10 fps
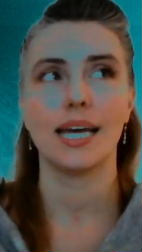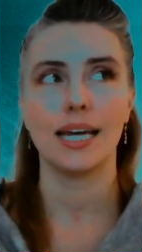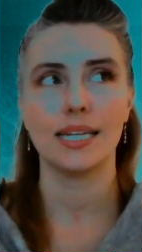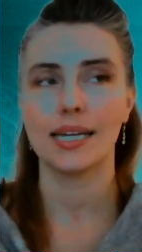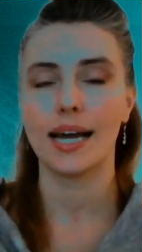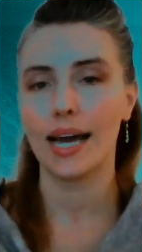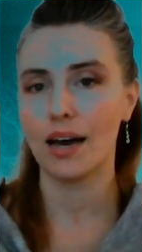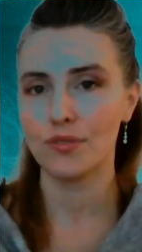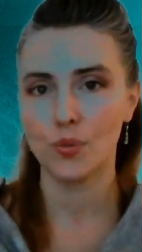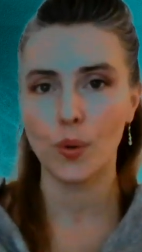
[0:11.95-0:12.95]
and I
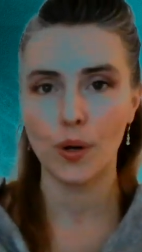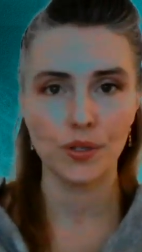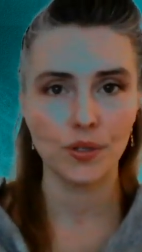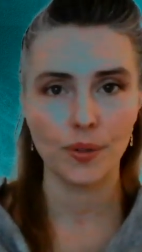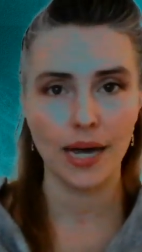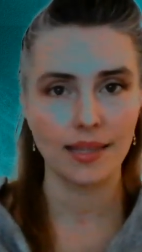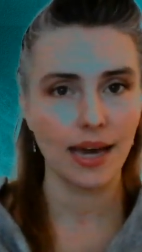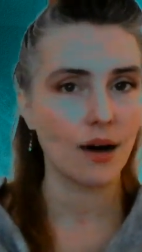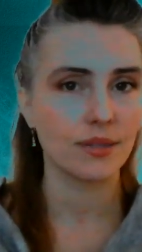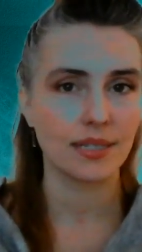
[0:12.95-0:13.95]
have to warn you at the
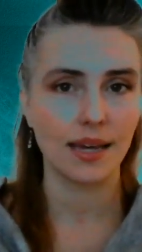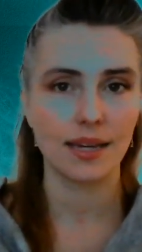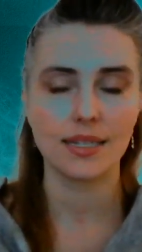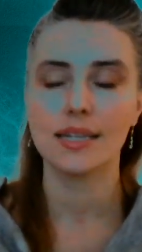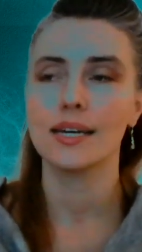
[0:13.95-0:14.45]
outset,